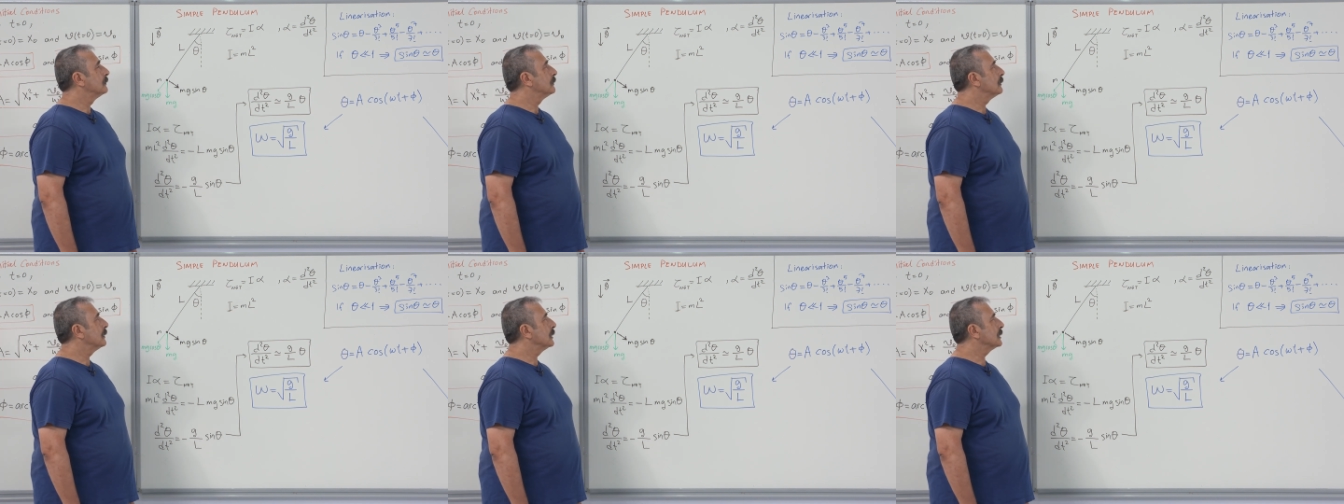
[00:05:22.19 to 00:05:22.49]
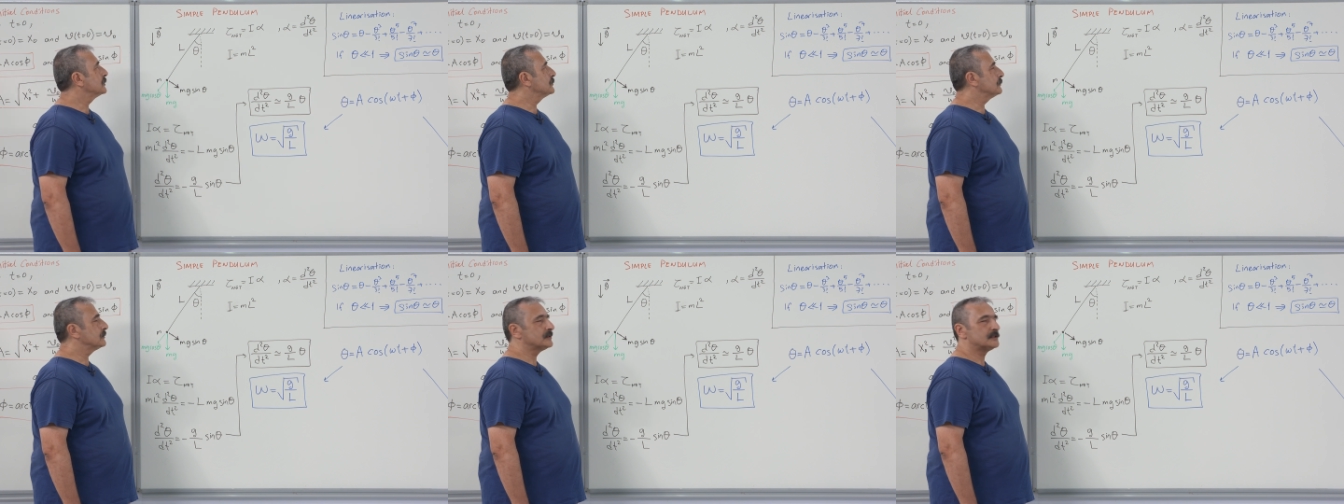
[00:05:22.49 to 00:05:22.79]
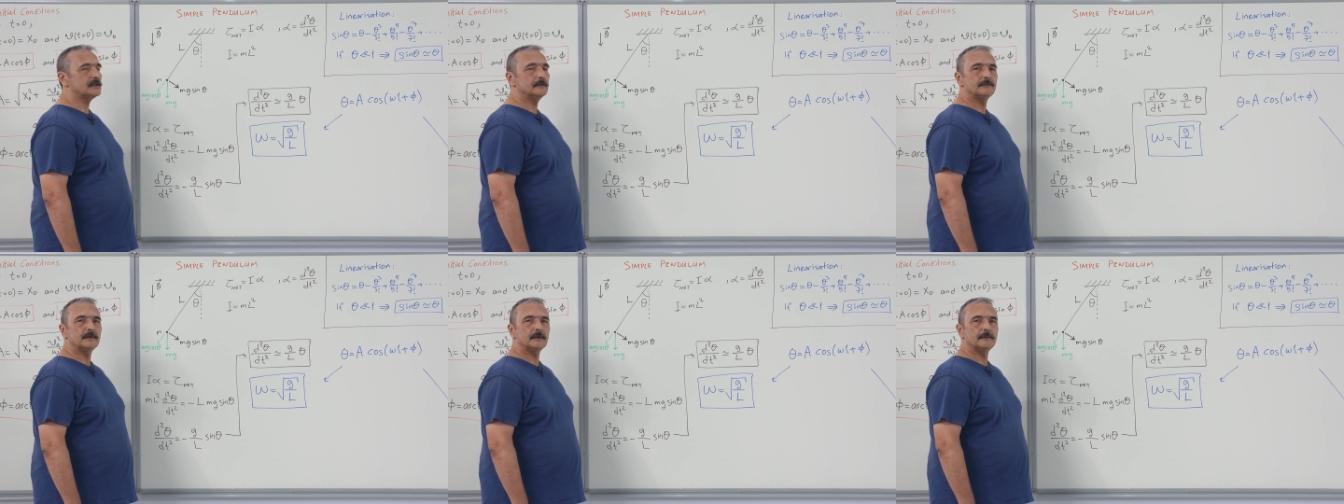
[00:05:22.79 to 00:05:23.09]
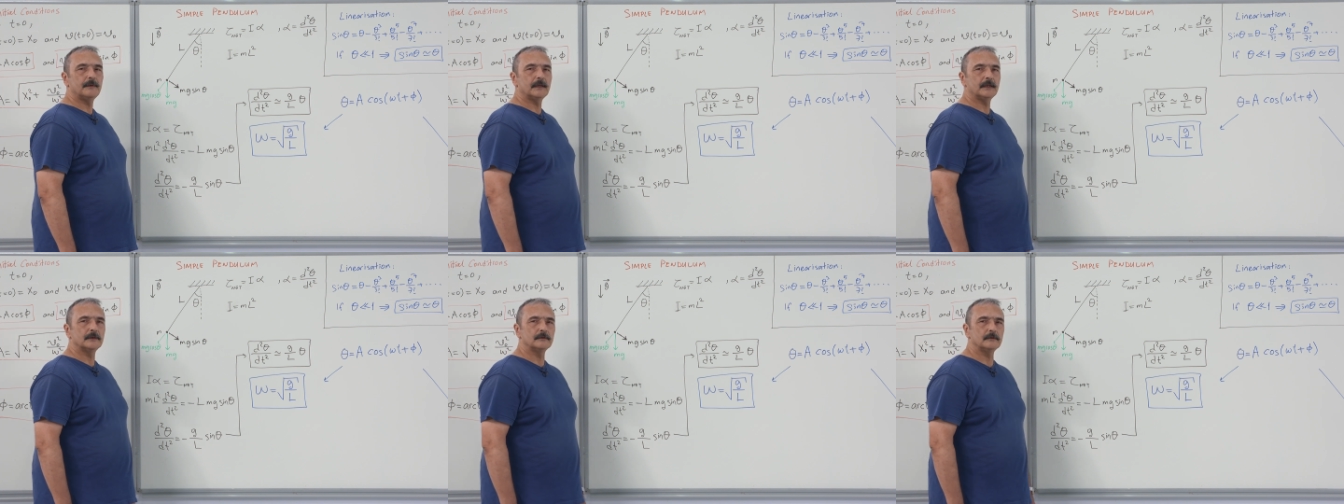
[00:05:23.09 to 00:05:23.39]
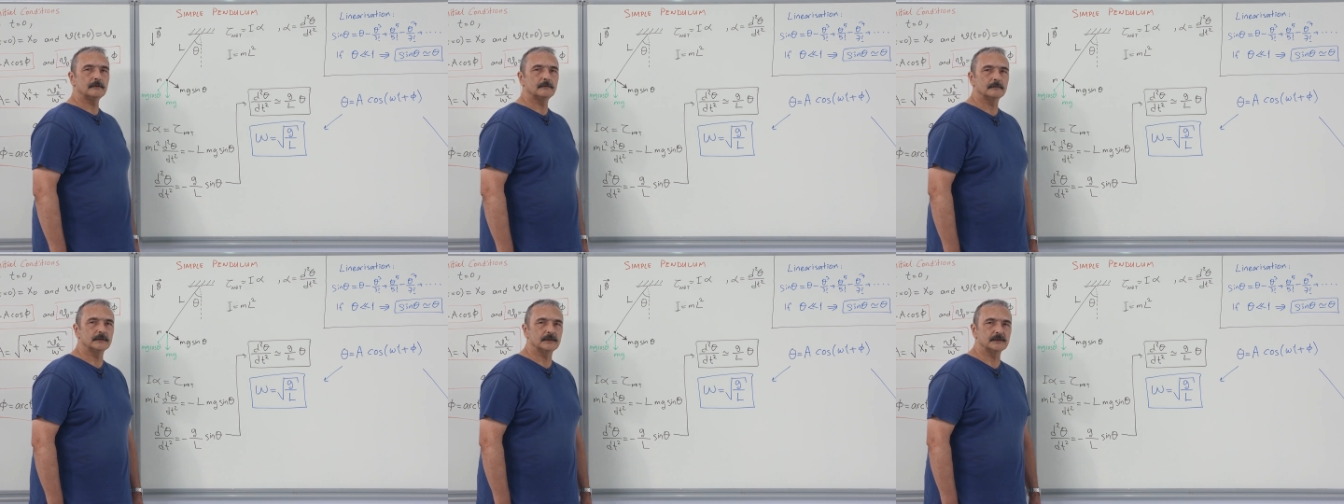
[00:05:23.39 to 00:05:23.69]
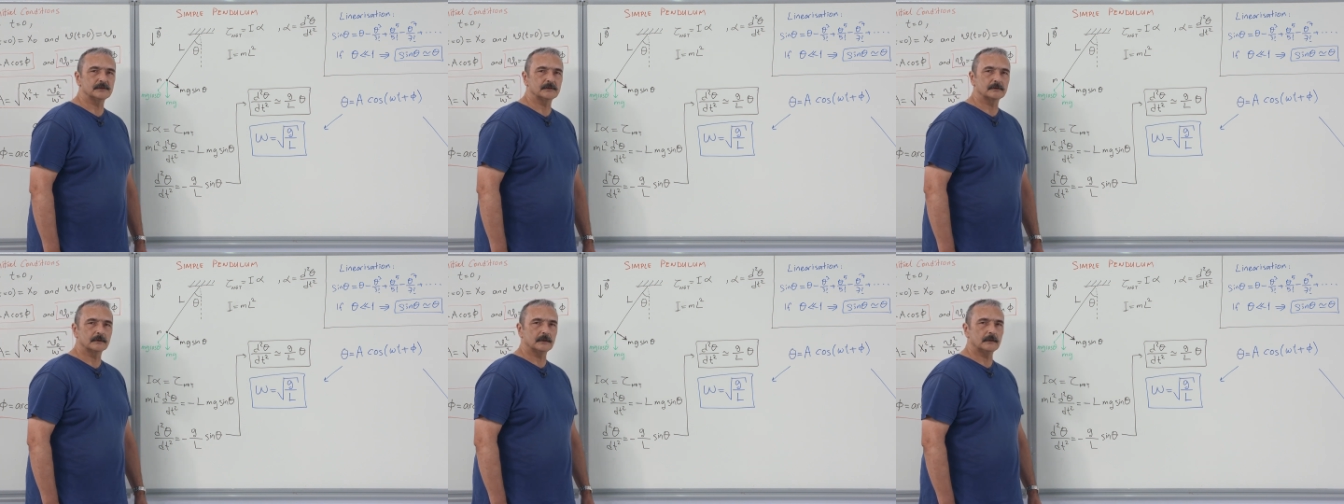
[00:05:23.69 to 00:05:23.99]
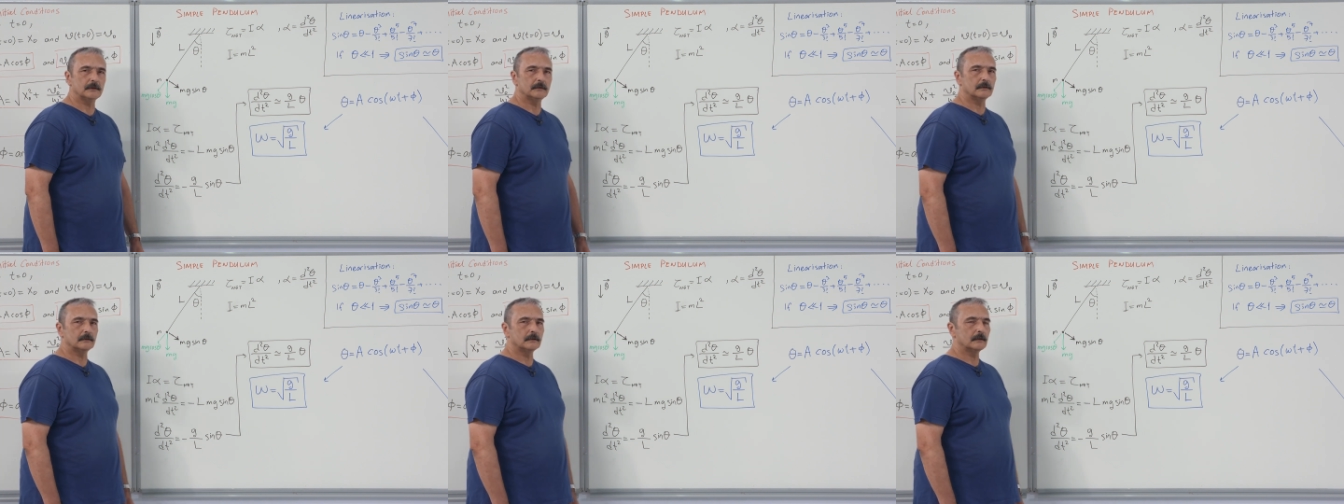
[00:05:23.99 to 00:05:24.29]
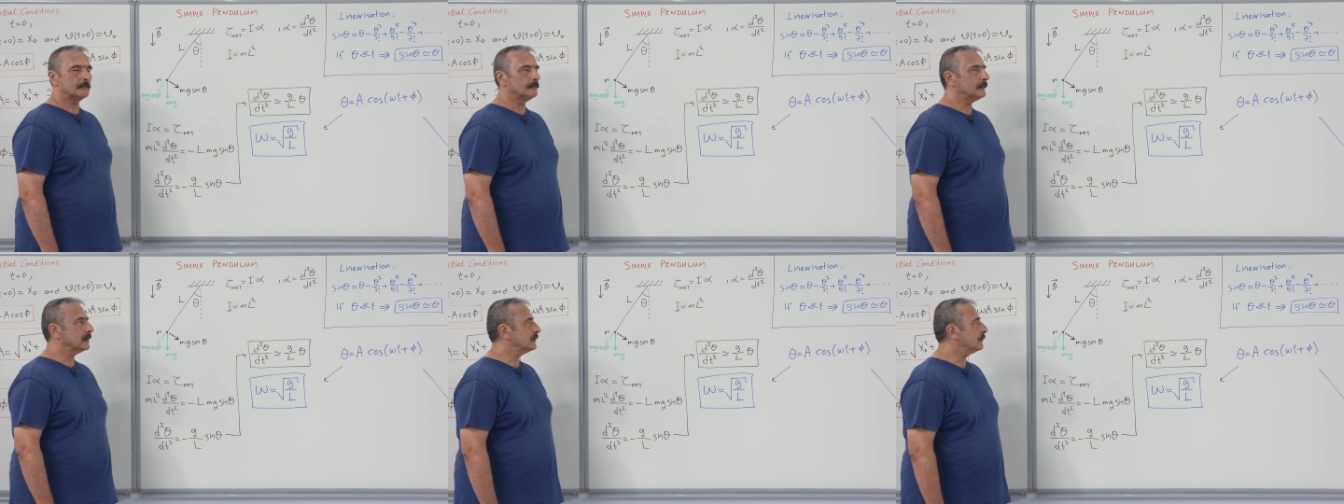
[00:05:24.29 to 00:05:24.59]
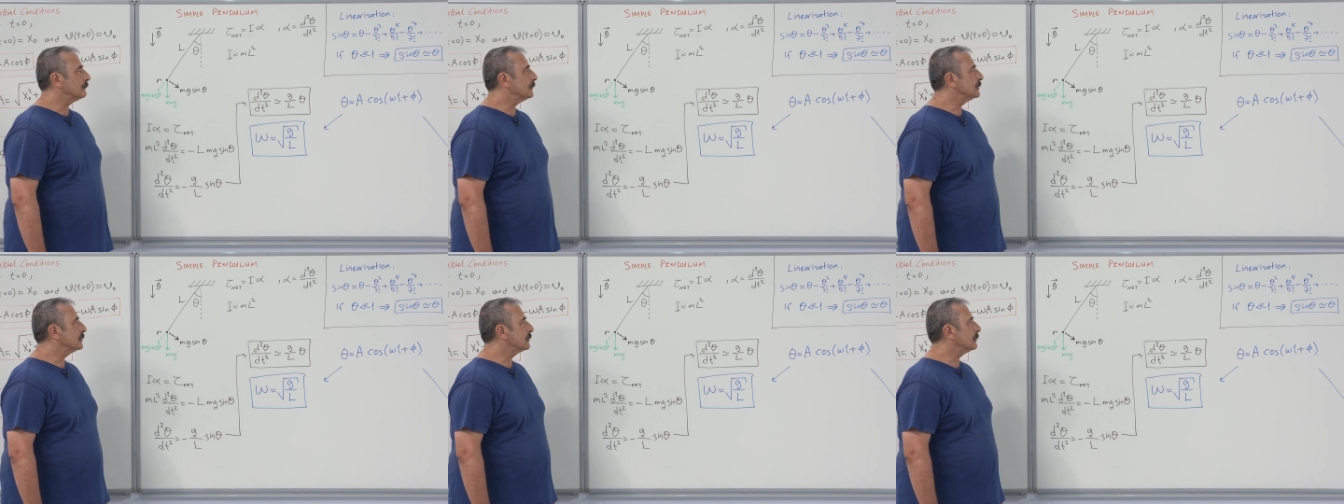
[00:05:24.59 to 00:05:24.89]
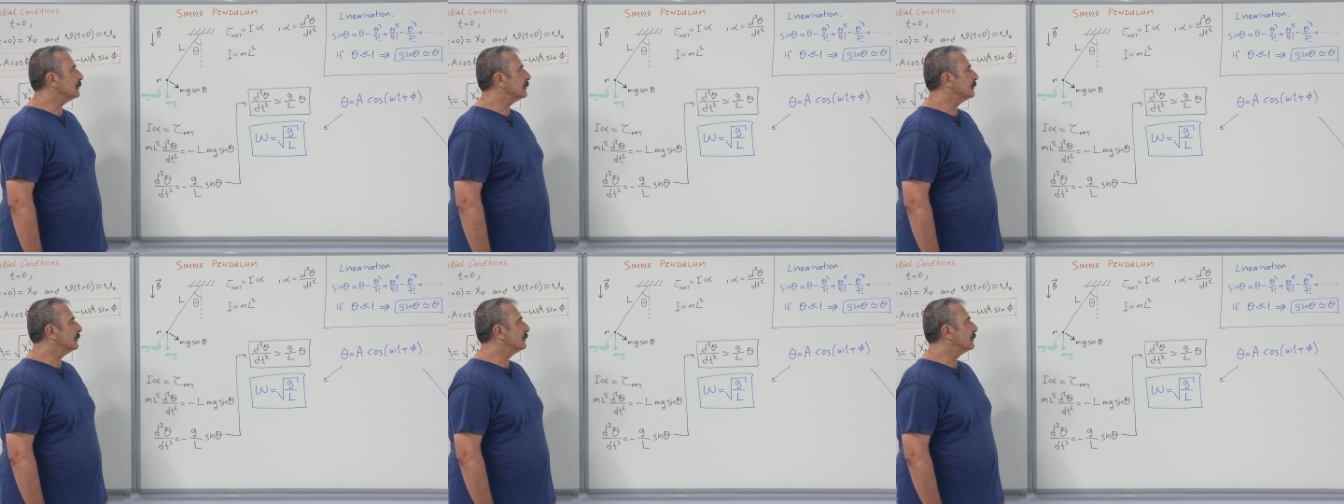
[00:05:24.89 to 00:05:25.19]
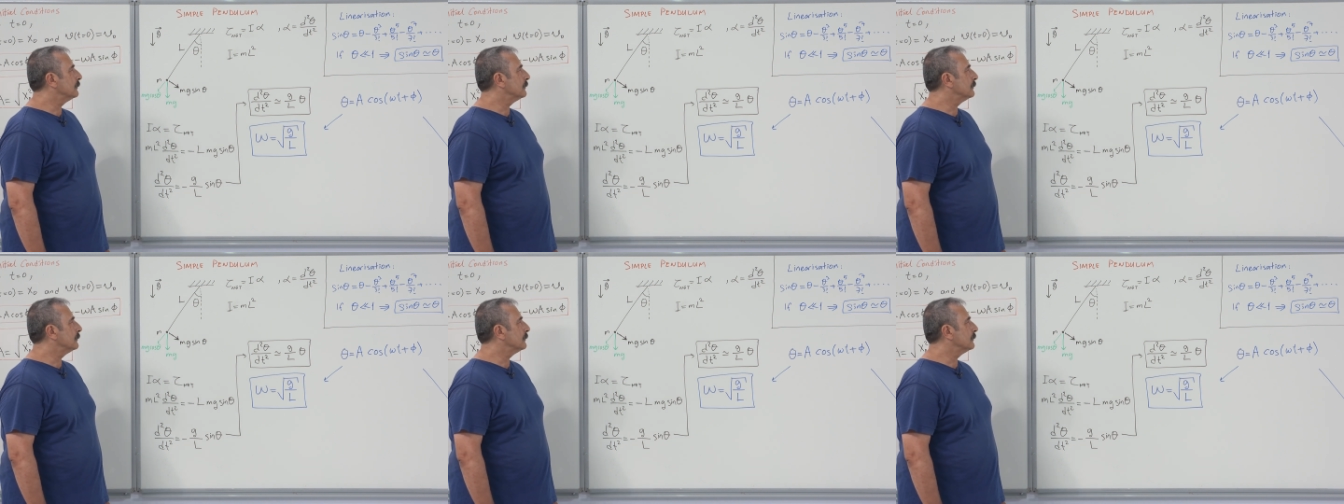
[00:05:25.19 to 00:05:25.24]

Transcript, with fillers: Actually, simple pendulum is a mathematical